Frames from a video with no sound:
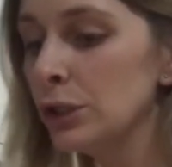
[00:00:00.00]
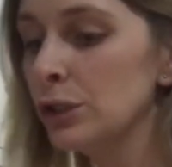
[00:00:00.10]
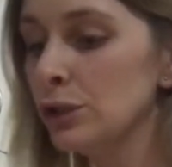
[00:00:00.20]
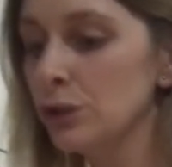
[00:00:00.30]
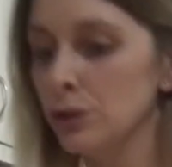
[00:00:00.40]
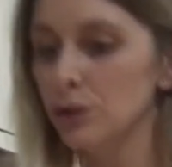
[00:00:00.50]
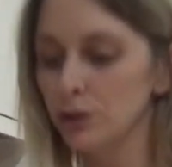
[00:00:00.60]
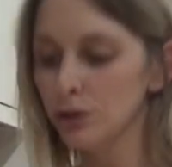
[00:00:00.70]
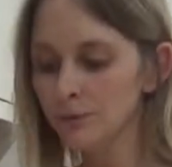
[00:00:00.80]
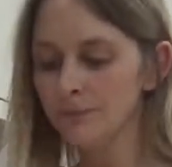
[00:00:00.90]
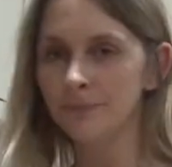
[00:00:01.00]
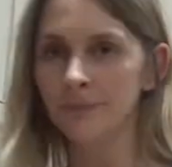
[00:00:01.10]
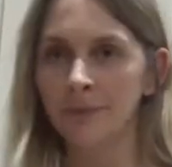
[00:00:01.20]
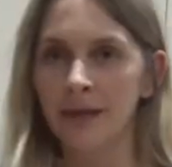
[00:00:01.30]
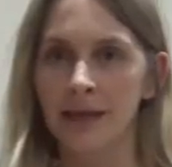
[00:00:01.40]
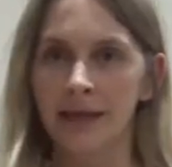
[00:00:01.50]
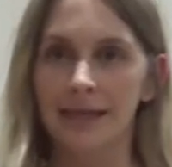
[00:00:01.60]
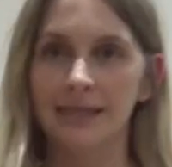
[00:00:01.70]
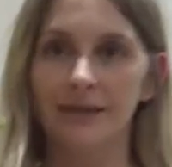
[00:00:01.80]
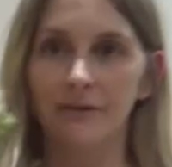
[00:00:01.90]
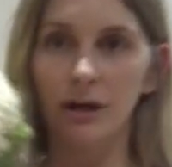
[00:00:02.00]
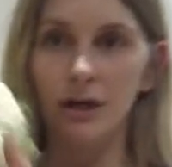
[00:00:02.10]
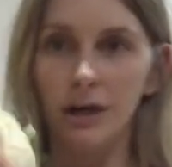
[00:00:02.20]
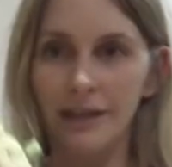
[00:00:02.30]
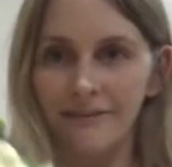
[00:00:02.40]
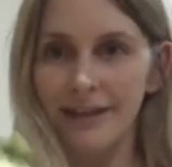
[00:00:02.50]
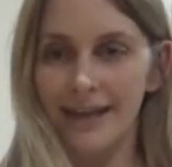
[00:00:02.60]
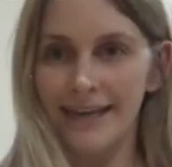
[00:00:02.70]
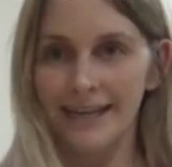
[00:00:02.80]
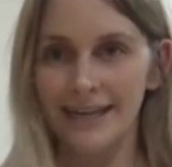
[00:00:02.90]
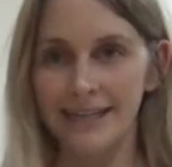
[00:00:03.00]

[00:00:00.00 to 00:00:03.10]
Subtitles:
you is I've got a cauliflower here.